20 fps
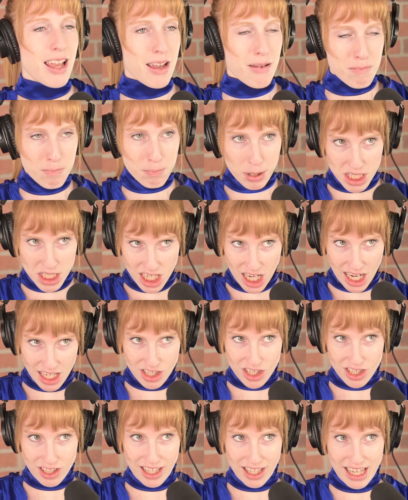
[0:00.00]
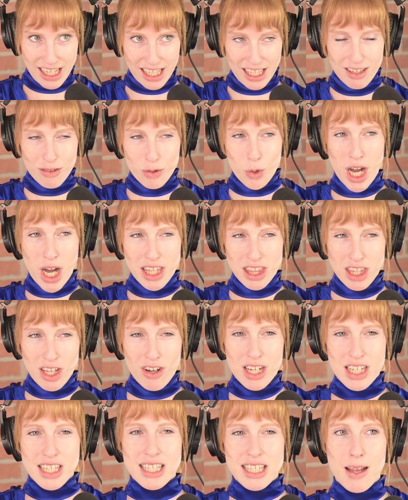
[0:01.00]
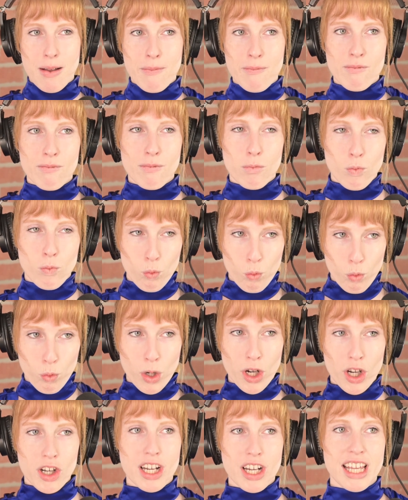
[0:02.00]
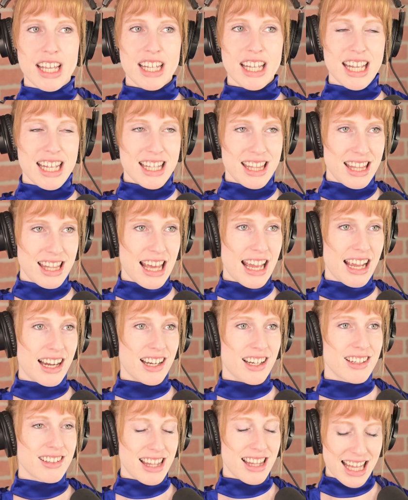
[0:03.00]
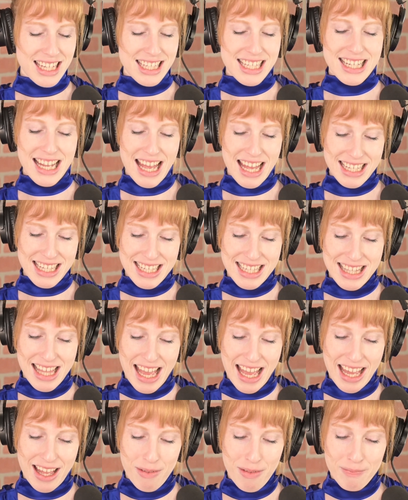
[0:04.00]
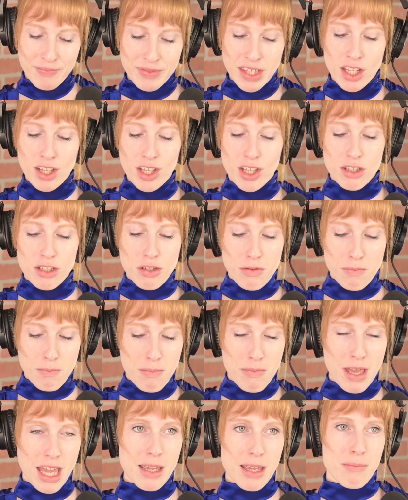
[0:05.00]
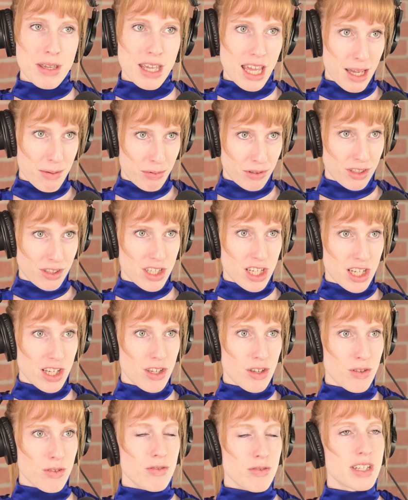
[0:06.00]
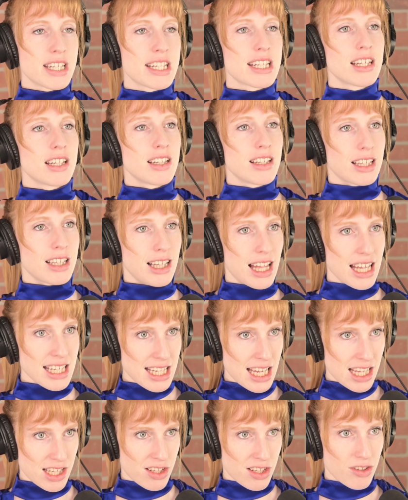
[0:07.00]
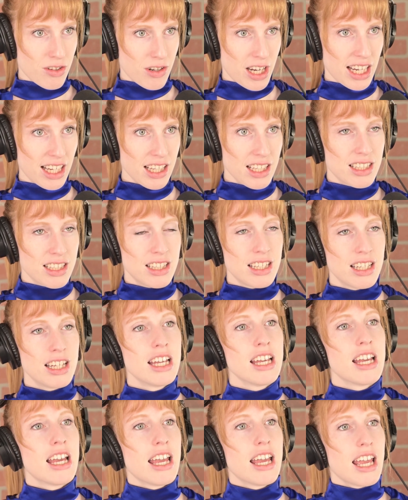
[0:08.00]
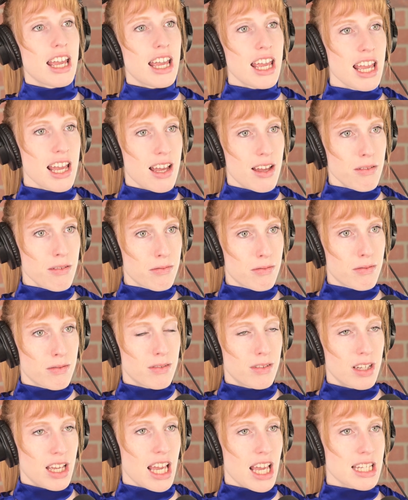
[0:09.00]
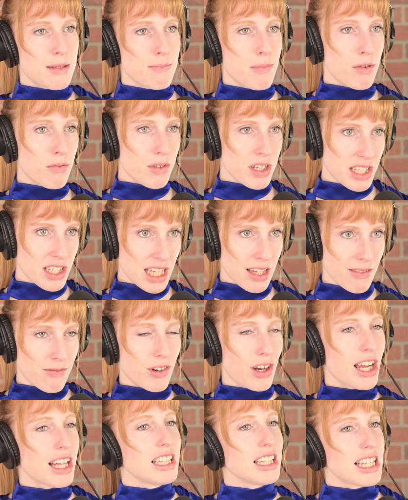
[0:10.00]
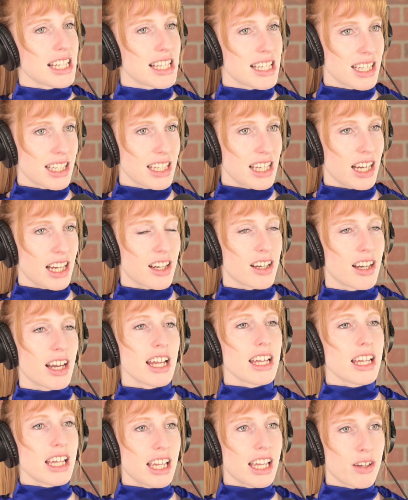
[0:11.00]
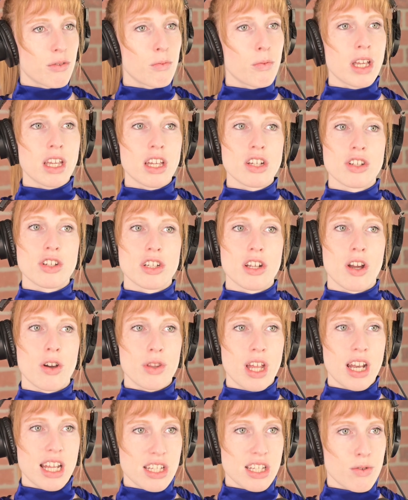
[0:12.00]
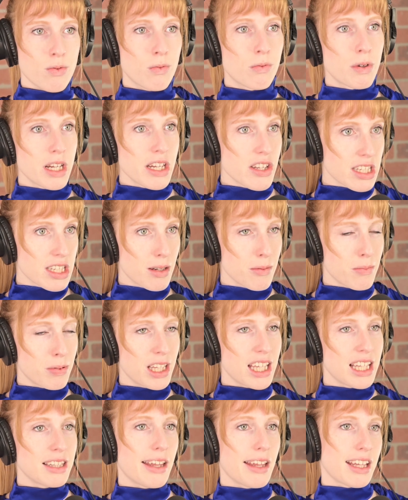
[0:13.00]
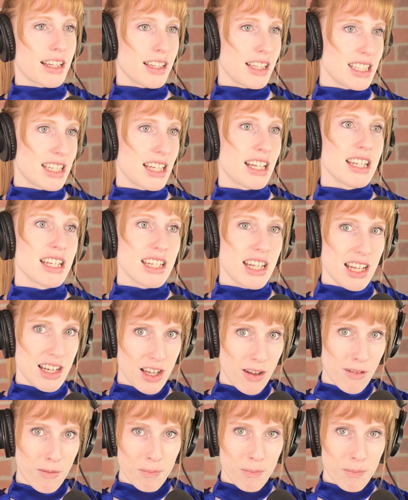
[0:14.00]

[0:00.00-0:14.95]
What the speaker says: Potentially, right? There is some wording in there that says that you may be able to use less history if it's been received for at least a year and we can show that it's reasonably likely to continue.